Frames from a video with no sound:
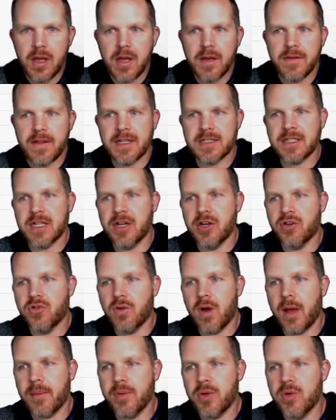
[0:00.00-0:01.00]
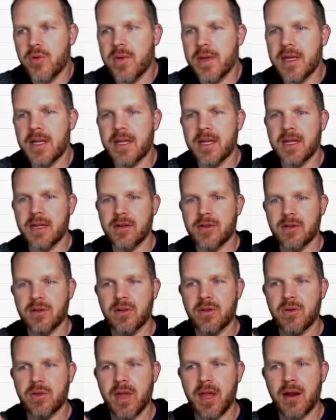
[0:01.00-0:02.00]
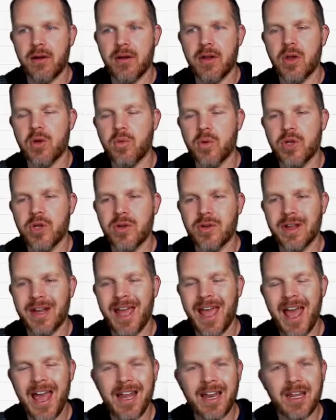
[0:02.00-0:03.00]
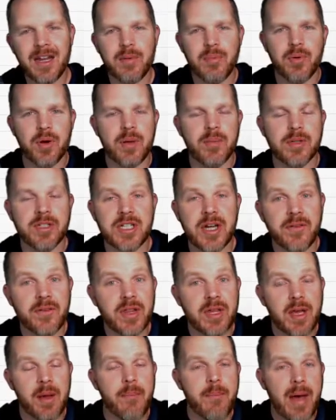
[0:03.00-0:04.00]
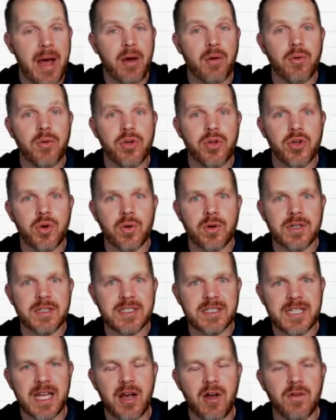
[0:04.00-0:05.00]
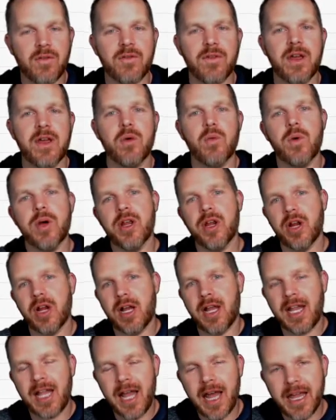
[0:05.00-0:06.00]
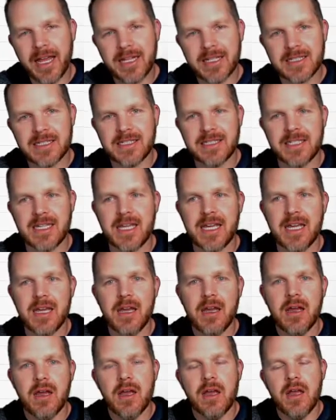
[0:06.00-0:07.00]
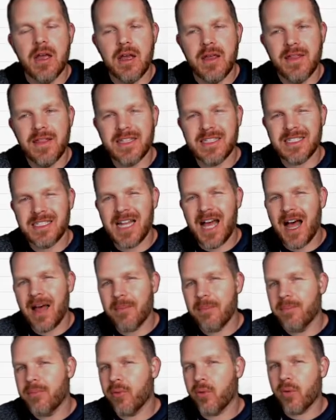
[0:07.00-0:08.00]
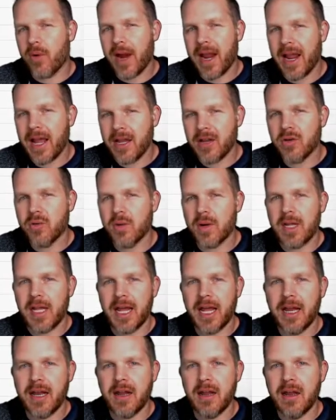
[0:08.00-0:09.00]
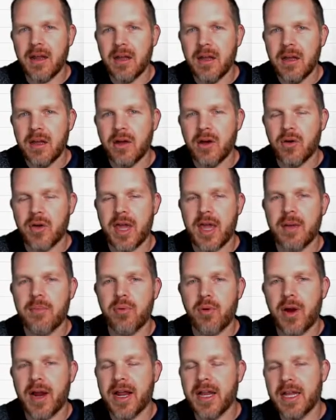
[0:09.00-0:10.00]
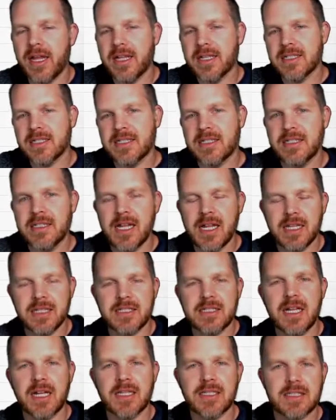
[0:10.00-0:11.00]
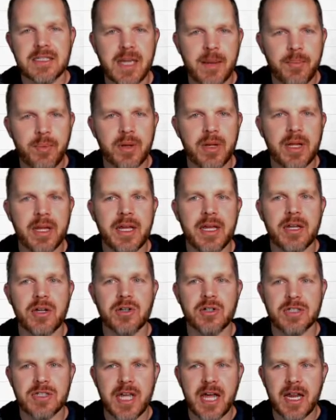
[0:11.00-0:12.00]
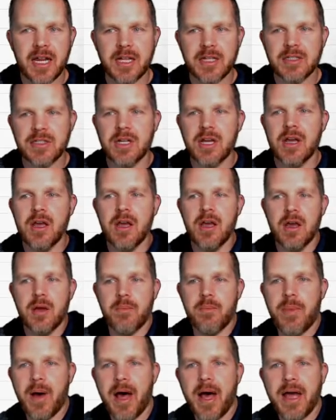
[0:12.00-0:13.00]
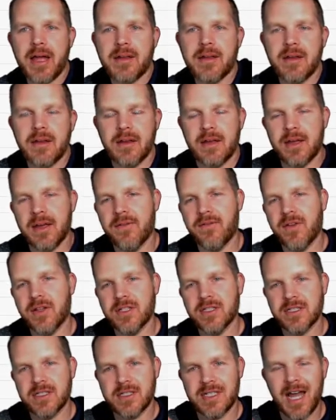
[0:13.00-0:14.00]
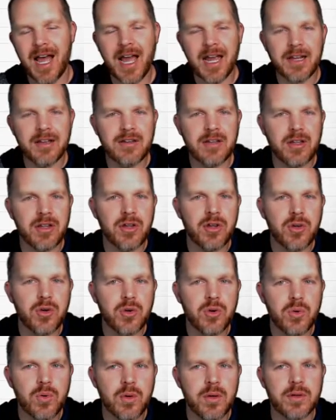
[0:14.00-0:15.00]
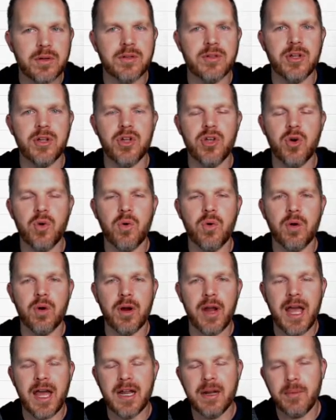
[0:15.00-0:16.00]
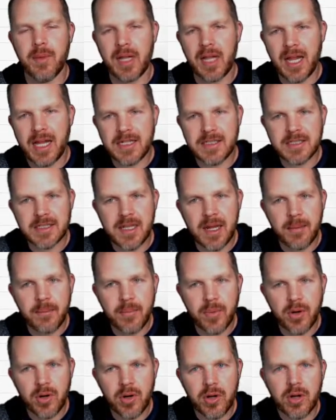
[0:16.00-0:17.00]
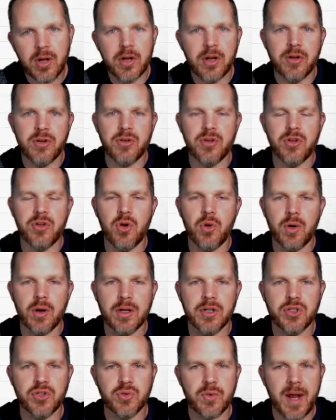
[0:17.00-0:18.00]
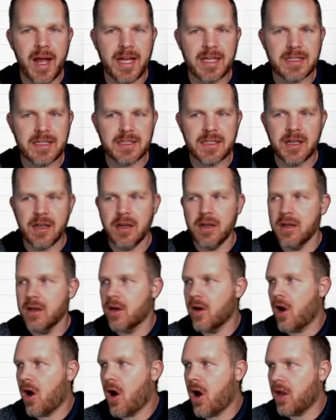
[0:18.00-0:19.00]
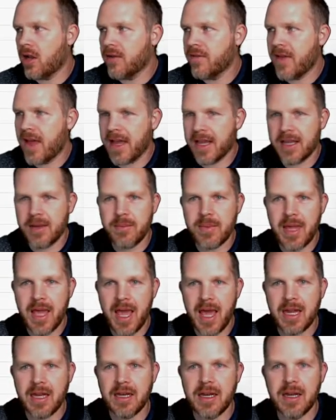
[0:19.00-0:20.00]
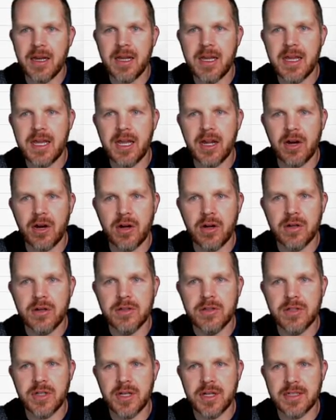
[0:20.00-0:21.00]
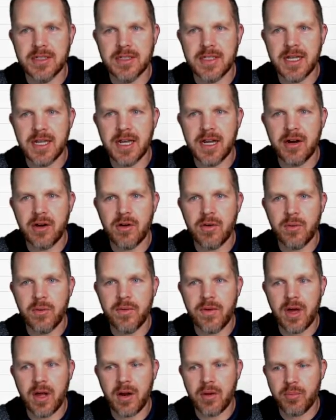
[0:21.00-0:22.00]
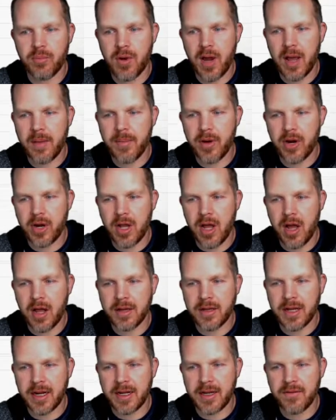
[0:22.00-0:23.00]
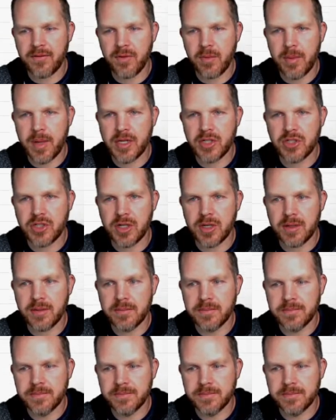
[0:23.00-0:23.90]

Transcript: That's going to drop you into the area where you can edit pretty much everything about yourself and what your clients see that's not brand related. Okay, branding is, is done separately in your settings but if it's tied to you, to your NMLS number, to your address, all of that can be edited here. So you can see here we've got our primary contact information,